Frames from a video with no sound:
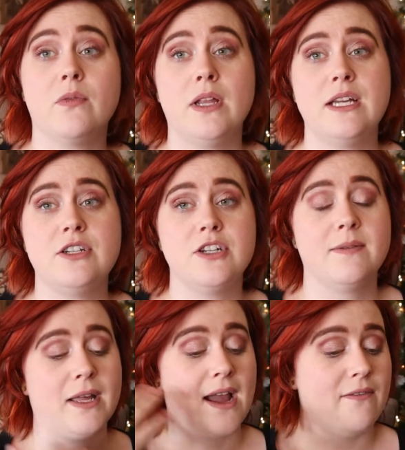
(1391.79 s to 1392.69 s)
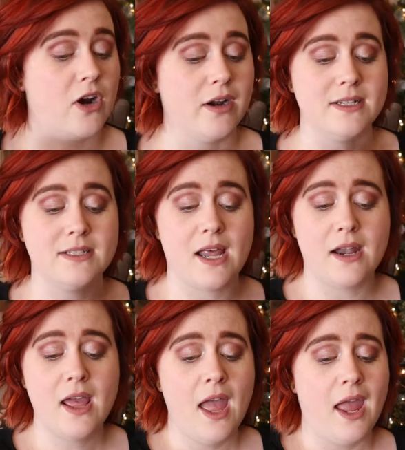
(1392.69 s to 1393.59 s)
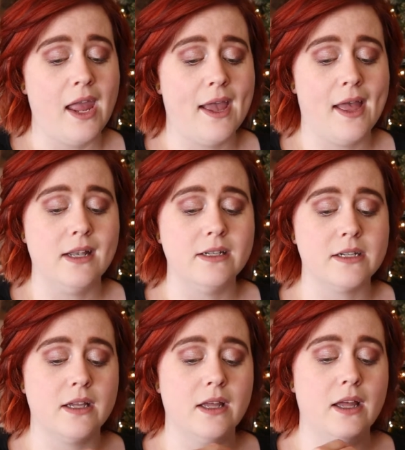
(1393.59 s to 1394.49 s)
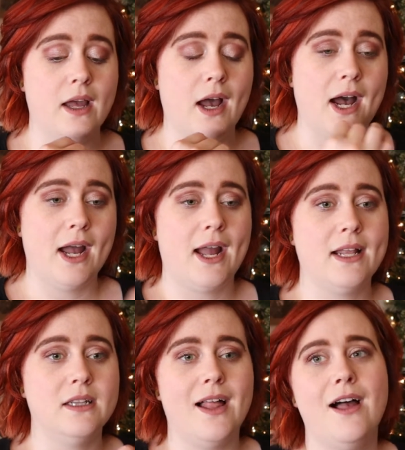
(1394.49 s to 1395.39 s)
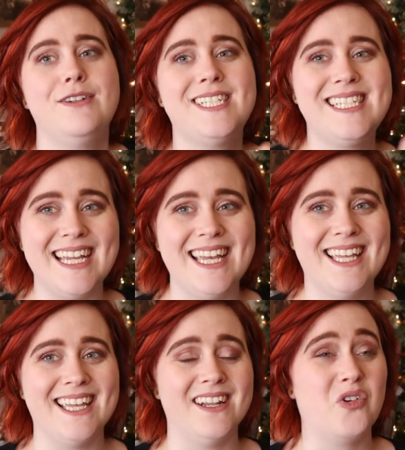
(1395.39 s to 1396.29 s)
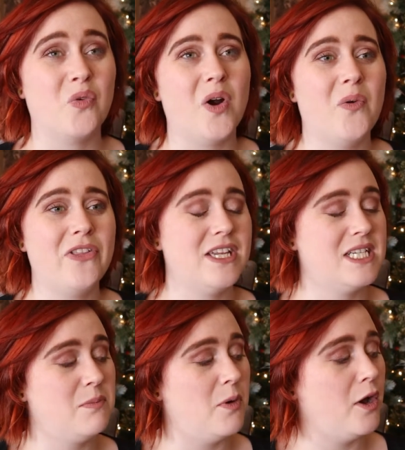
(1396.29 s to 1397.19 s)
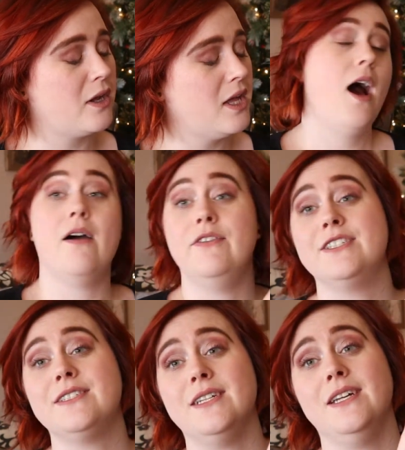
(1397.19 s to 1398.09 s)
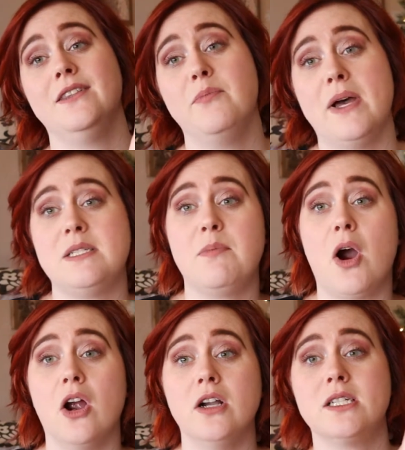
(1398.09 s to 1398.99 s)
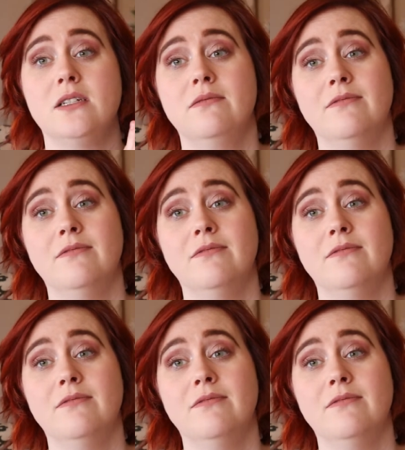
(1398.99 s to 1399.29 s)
relationship, like I've already said, and I love seeing it grow in this book. Obviously, the best part